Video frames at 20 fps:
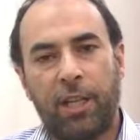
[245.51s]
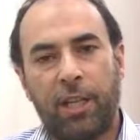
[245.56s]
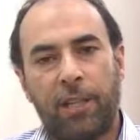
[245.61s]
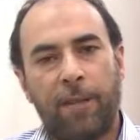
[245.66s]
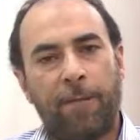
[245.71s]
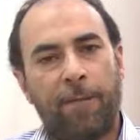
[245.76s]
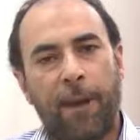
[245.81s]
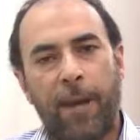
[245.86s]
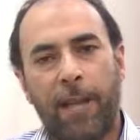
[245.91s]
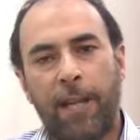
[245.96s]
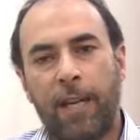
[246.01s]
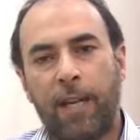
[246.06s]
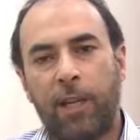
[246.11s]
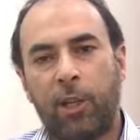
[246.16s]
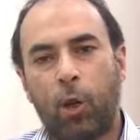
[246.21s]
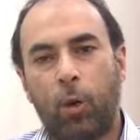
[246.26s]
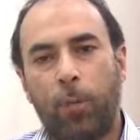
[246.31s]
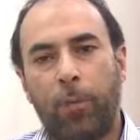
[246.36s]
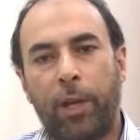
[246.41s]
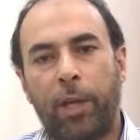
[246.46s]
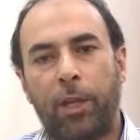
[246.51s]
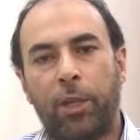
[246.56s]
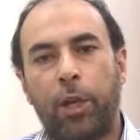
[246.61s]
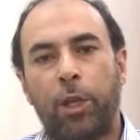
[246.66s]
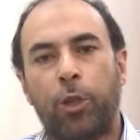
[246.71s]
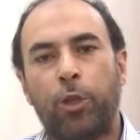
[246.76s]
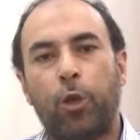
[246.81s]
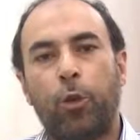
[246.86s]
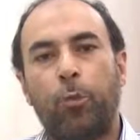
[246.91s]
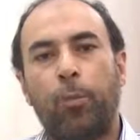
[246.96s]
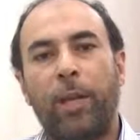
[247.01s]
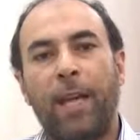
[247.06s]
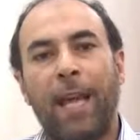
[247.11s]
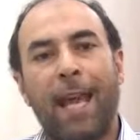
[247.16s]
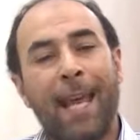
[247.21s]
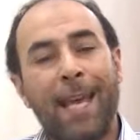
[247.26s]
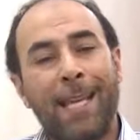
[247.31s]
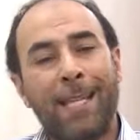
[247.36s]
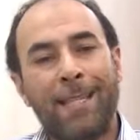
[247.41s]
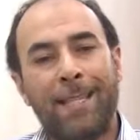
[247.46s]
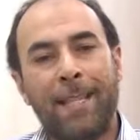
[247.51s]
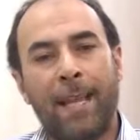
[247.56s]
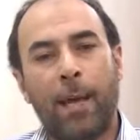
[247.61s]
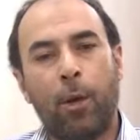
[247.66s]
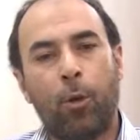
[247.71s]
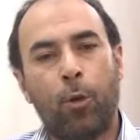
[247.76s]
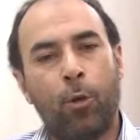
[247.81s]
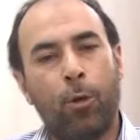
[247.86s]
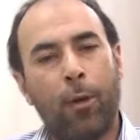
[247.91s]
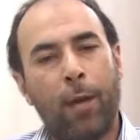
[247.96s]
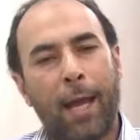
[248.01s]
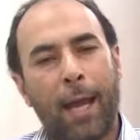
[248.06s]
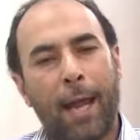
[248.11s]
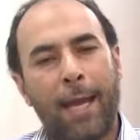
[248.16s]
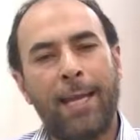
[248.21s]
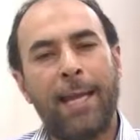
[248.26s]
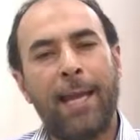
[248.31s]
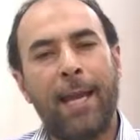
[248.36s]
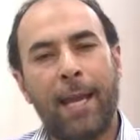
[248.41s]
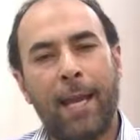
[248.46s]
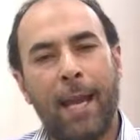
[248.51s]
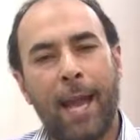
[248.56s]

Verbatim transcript: The final topic should be as narrow and